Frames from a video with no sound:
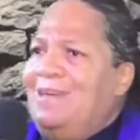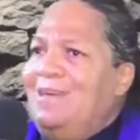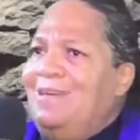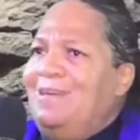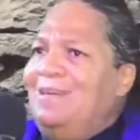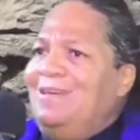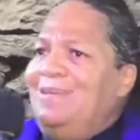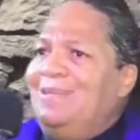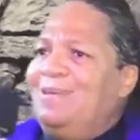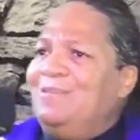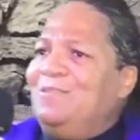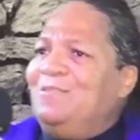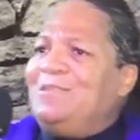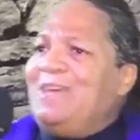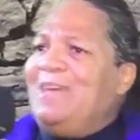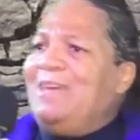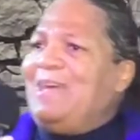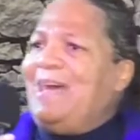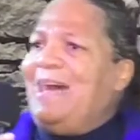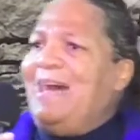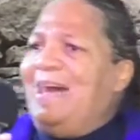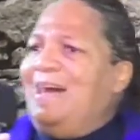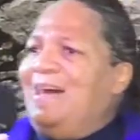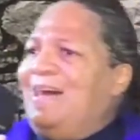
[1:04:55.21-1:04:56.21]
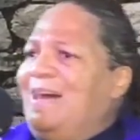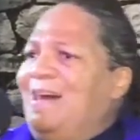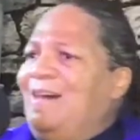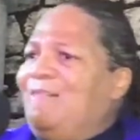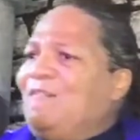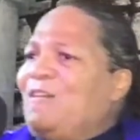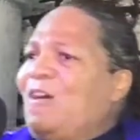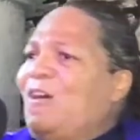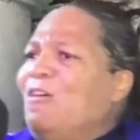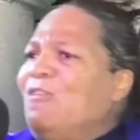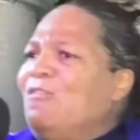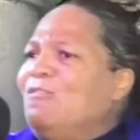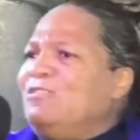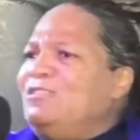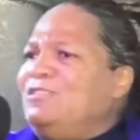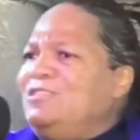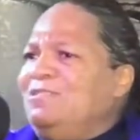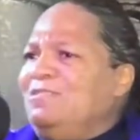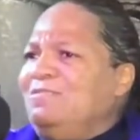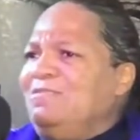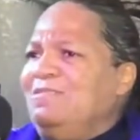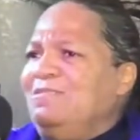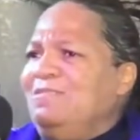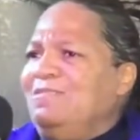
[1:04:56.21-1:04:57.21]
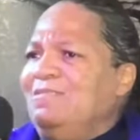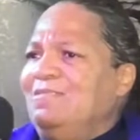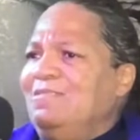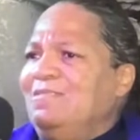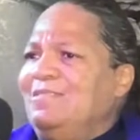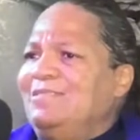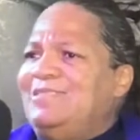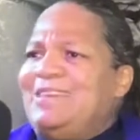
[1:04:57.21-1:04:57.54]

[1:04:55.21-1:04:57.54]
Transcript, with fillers: you know, that I, I called you, mm-hmm.